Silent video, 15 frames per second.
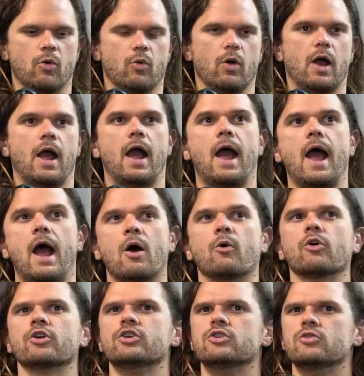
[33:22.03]
how
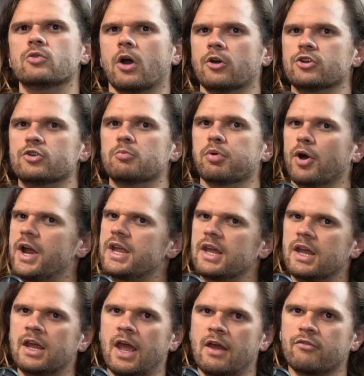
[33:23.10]
are you
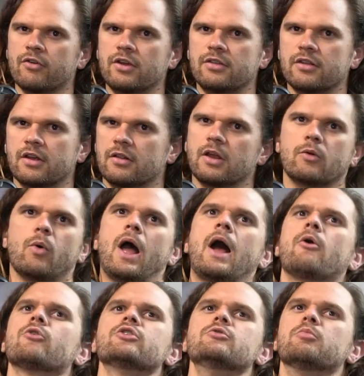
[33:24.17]
breaking everything
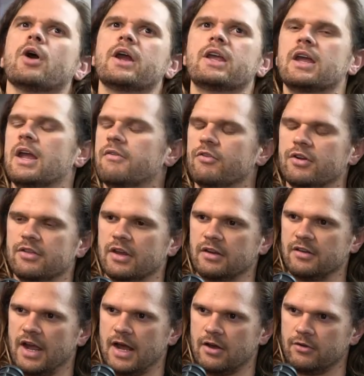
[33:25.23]

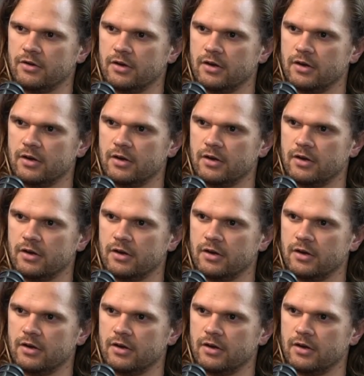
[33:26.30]
down?